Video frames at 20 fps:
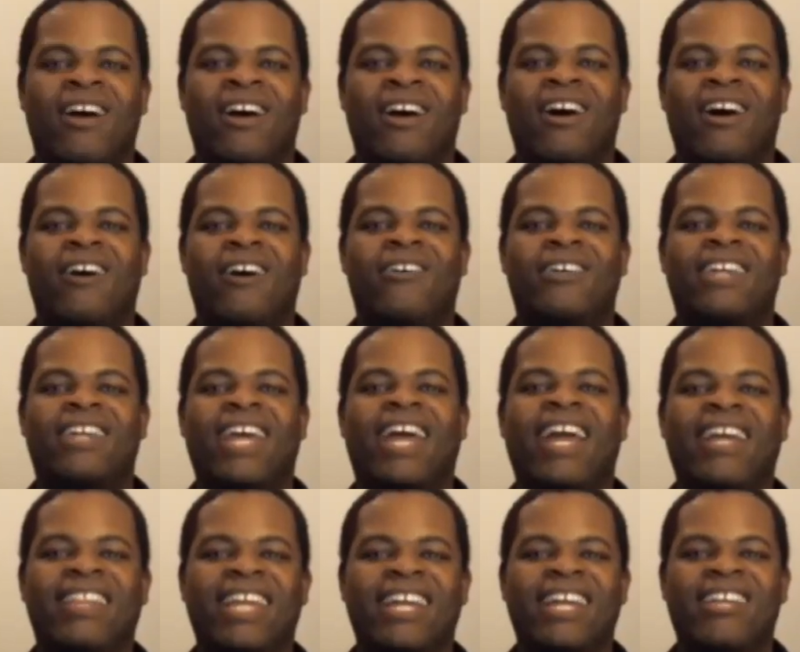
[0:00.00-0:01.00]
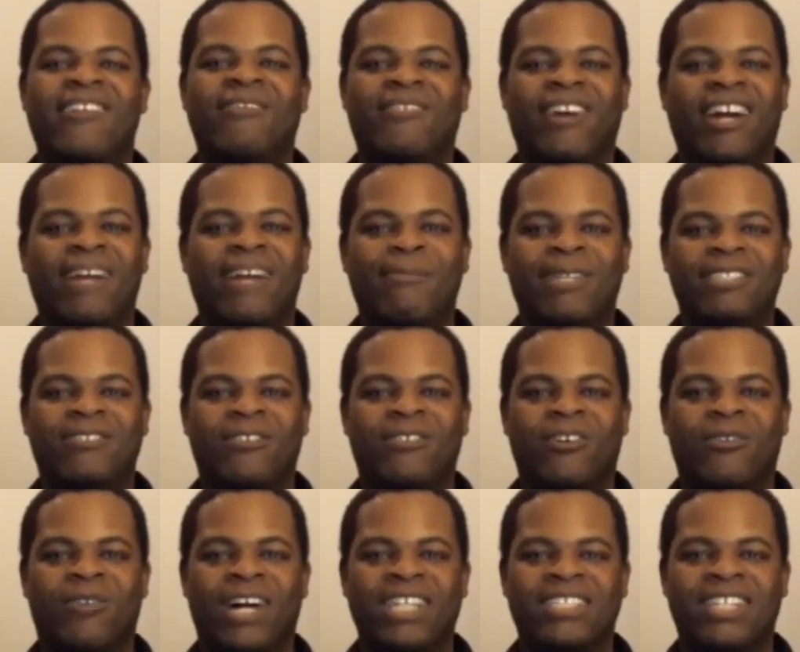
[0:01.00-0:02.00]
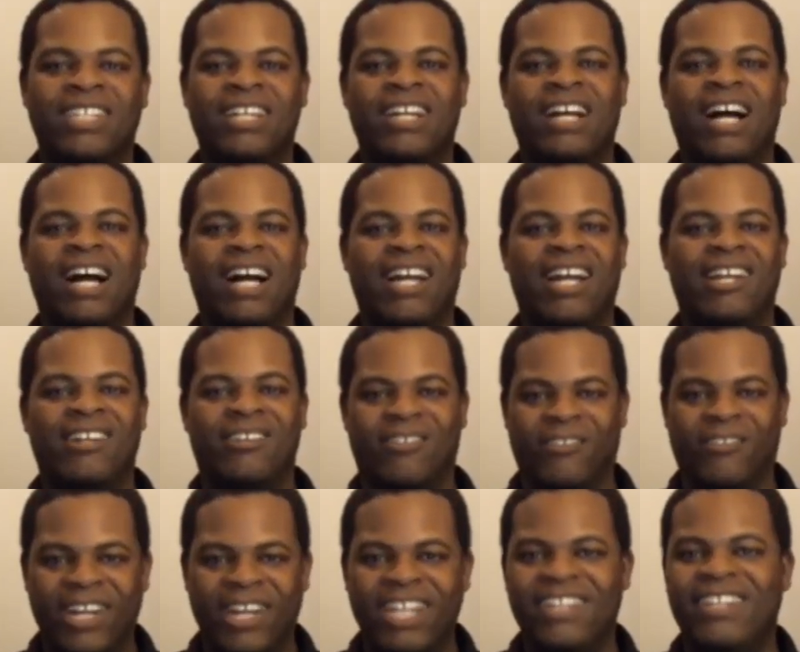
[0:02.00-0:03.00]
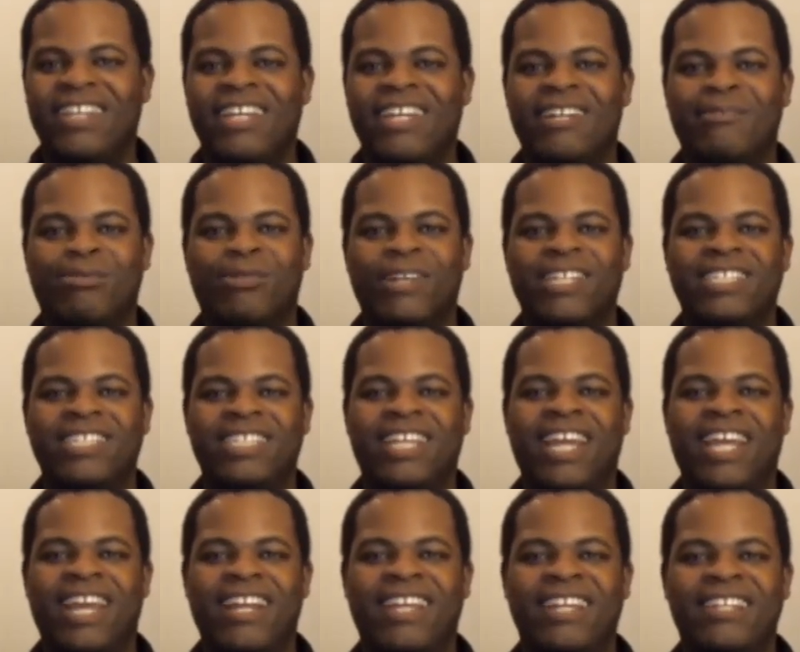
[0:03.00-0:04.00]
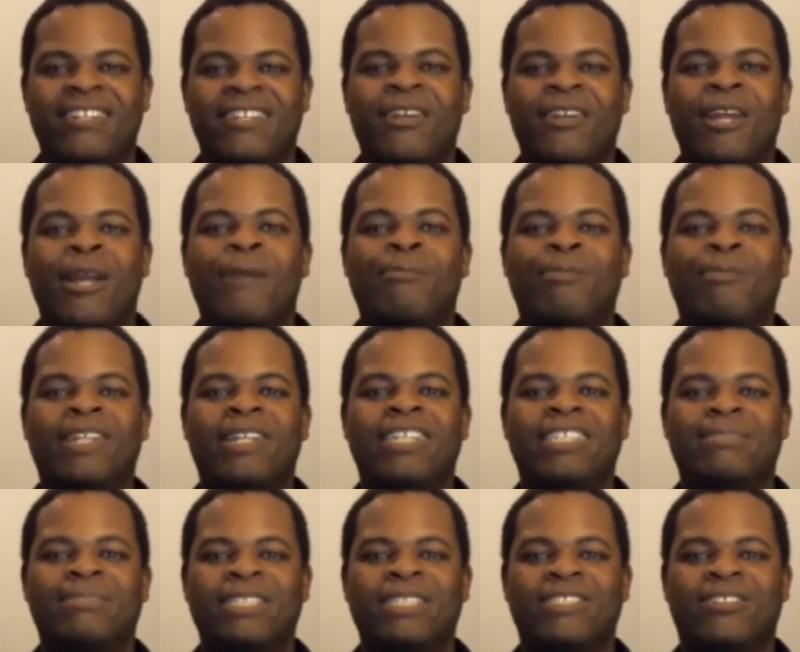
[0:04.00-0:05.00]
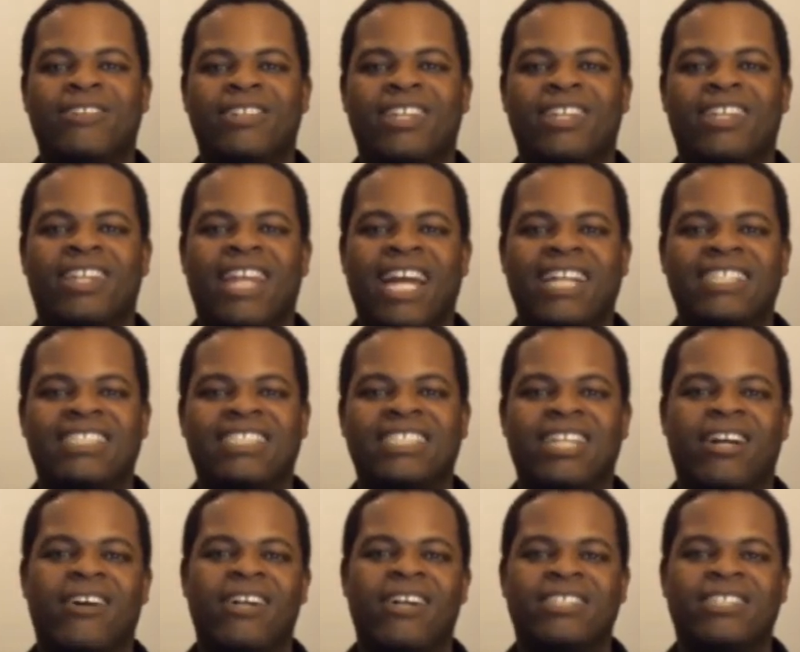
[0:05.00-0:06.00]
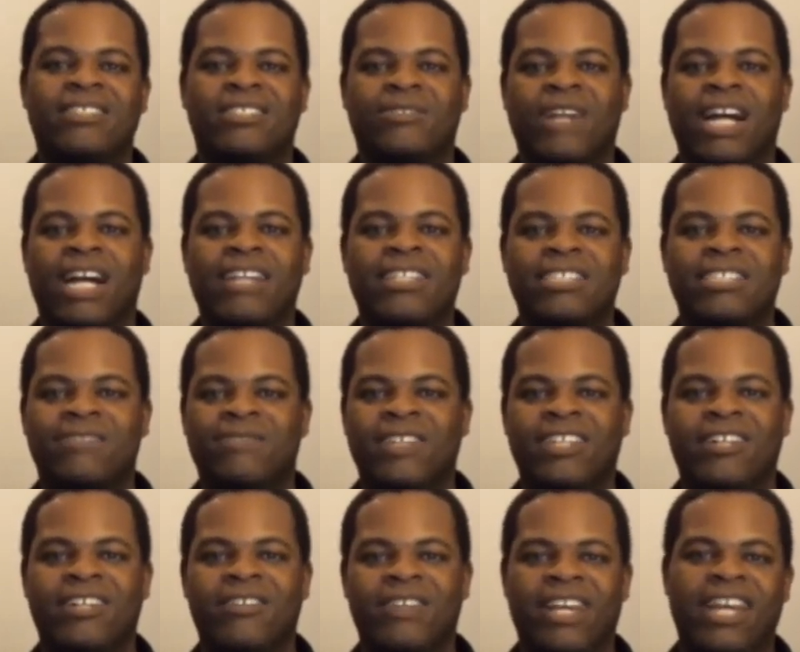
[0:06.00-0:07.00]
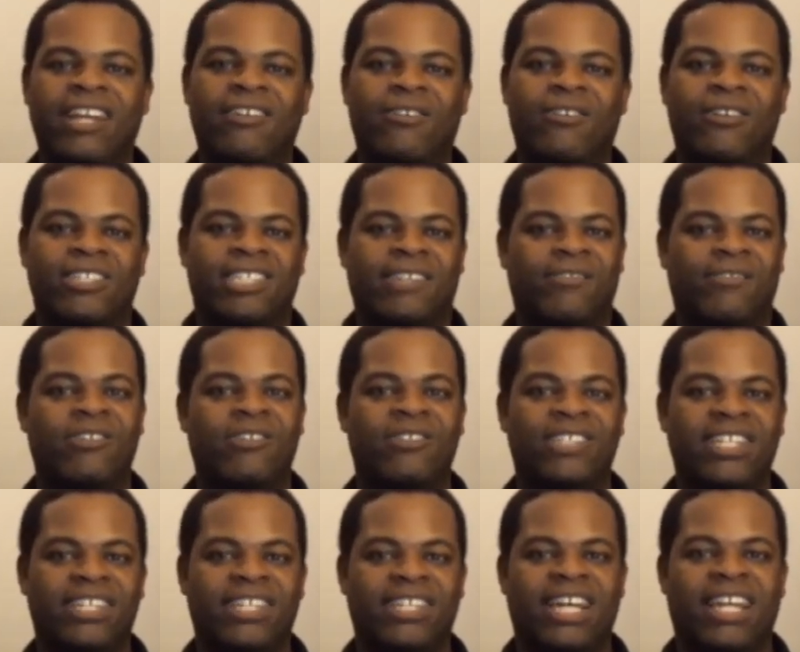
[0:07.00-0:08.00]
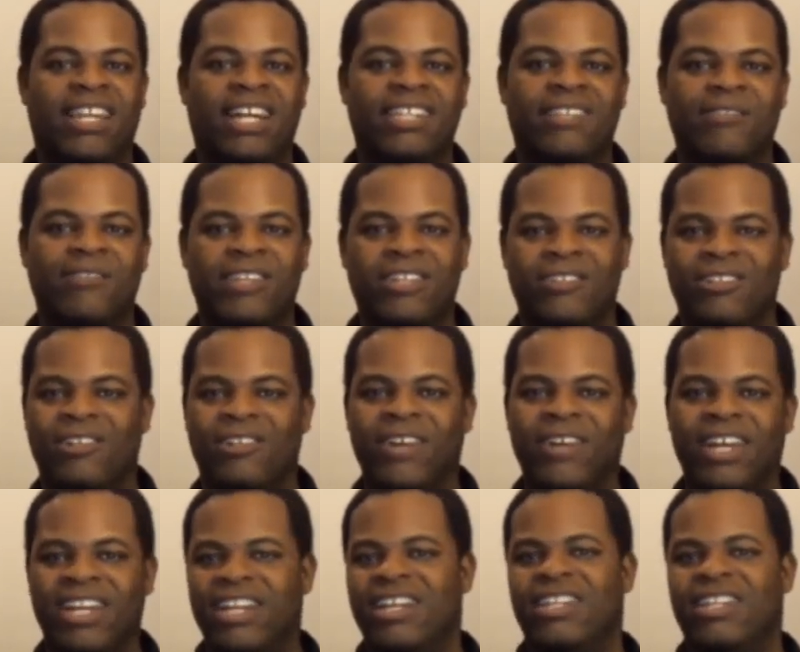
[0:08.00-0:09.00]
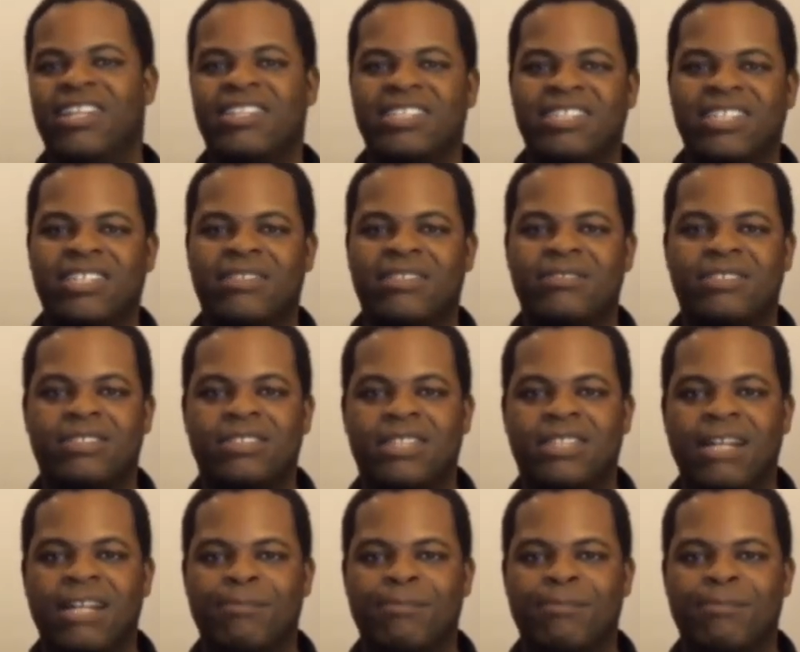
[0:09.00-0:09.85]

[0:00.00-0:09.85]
Okay, thank you very much for watching. I greatly appreciate it. Please be sure to like, share, and subscribe this video. And of course, if you did not like the video, go ahead and click the dislike